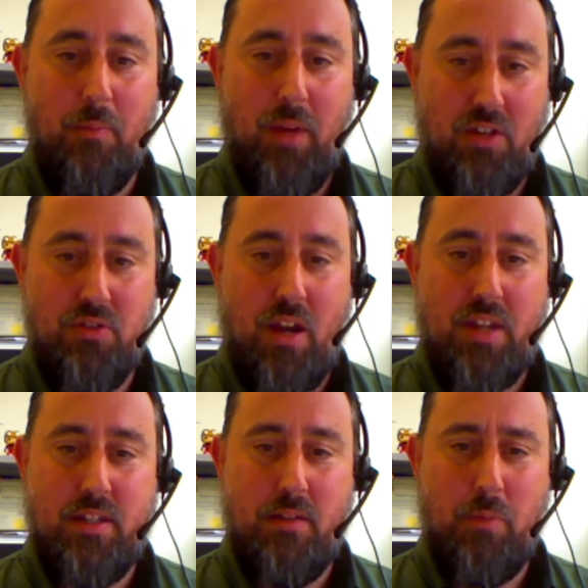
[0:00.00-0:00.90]

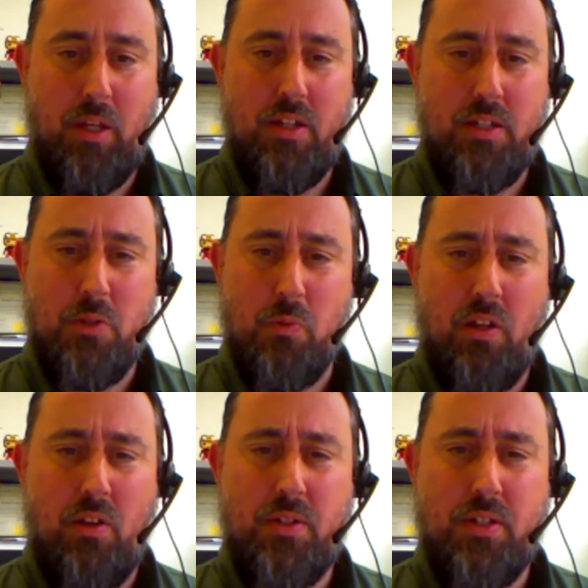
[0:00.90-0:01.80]
interesting because it was one
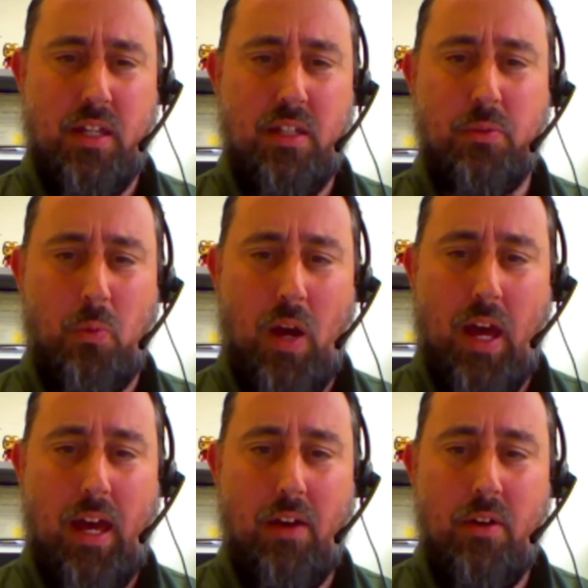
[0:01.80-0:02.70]
of those things
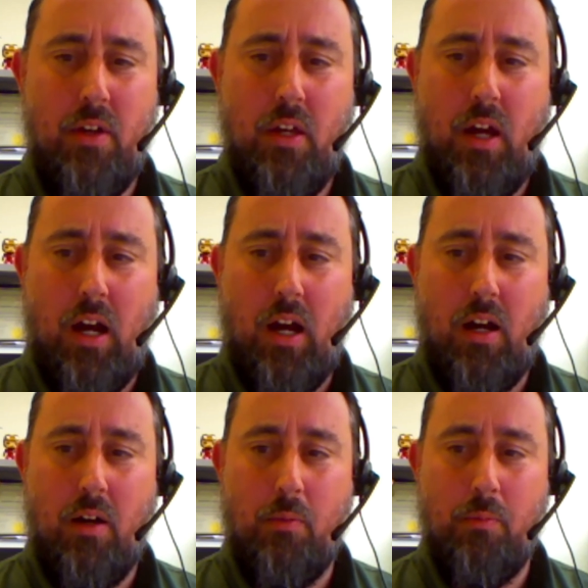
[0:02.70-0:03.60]
where
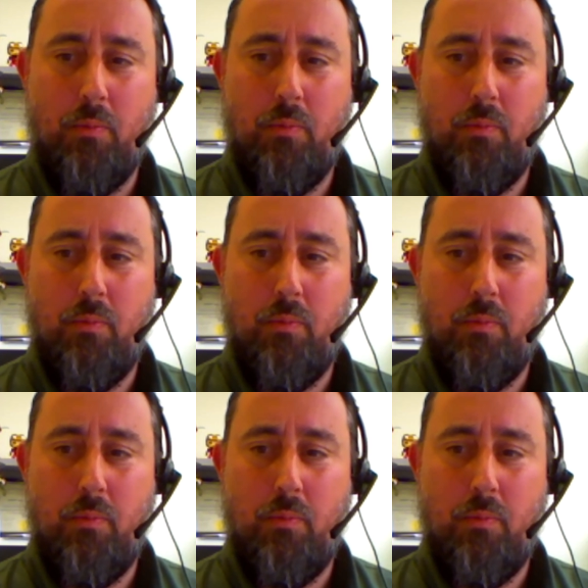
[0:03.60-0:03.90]
um,